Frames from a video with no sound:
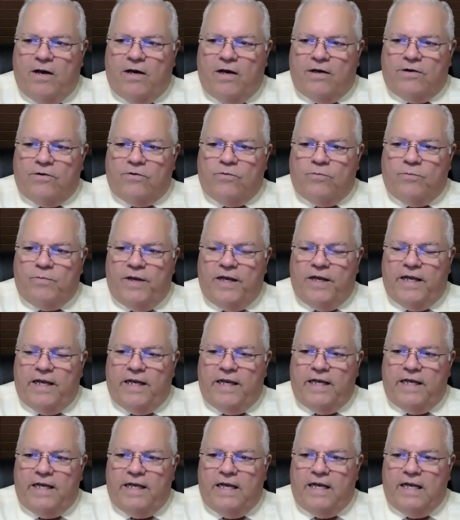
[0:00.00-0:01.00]
motto
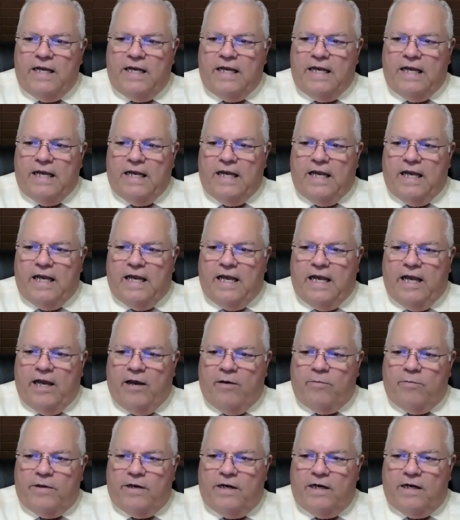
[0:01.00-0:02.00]
be
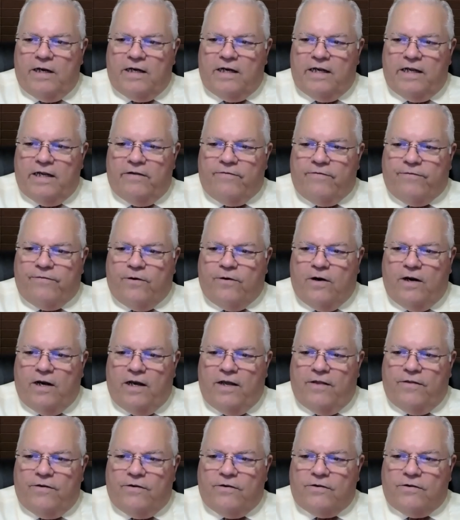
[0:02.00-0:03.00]
help me to live for
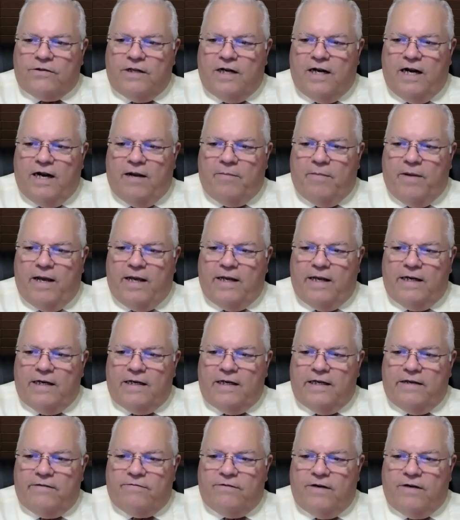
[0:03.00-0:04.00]
others that I might
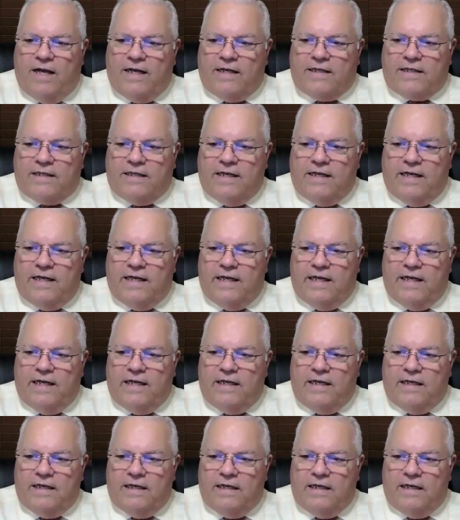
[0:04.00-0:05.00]
live like
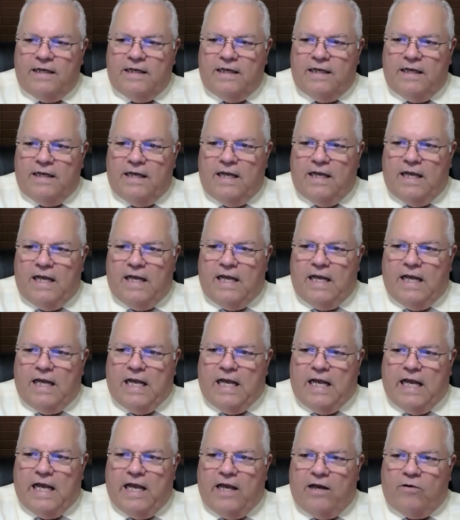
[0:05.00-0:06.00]
thee.
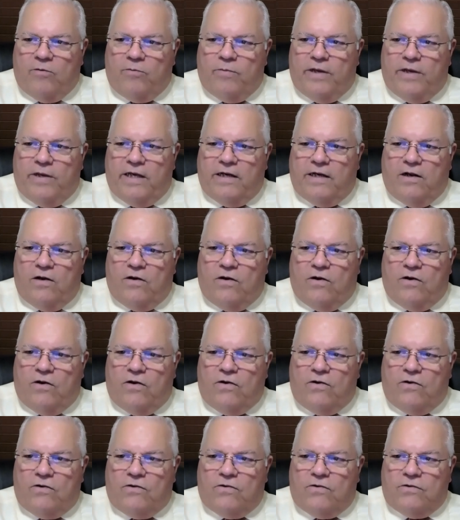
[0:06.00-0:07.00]
Help me in
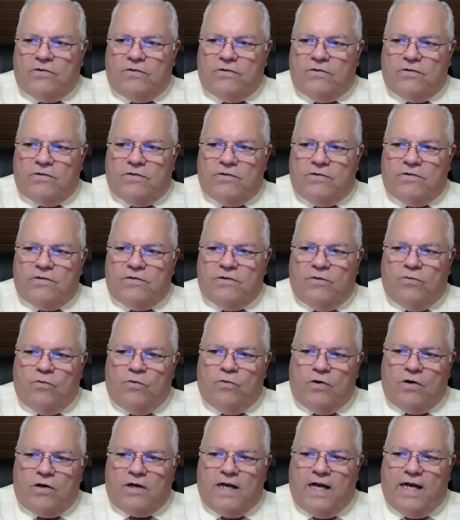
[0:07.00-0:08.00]
all the
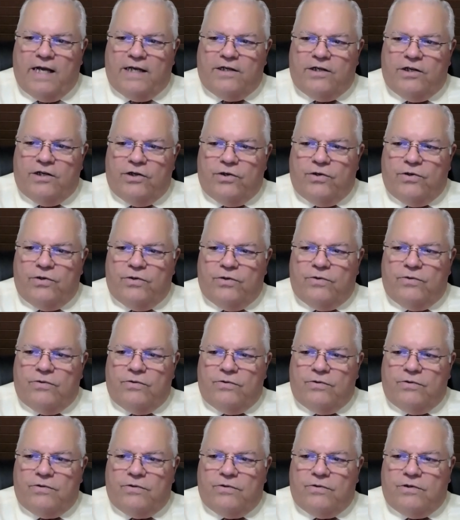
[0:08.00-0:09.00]
work I
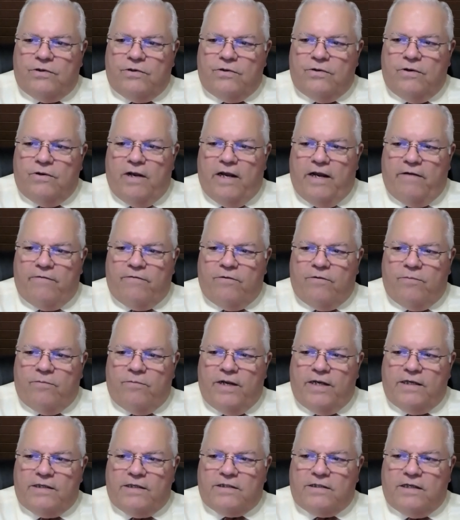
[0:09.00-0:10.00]
do to ever
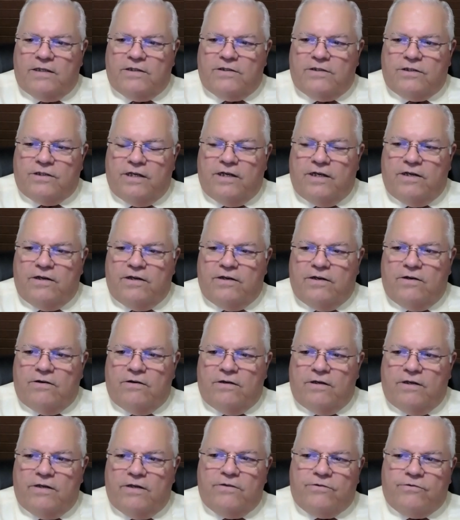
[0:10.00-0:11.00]
be
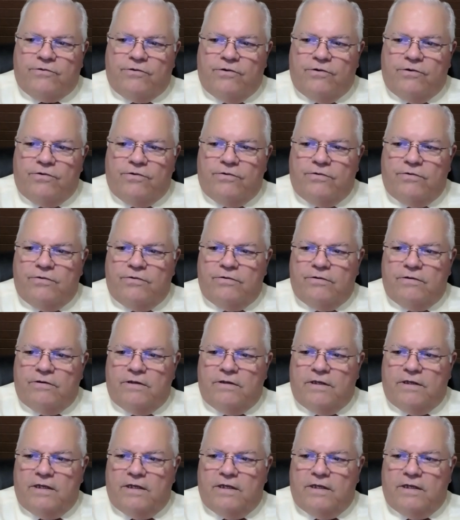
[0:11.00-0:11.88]
sincere and true,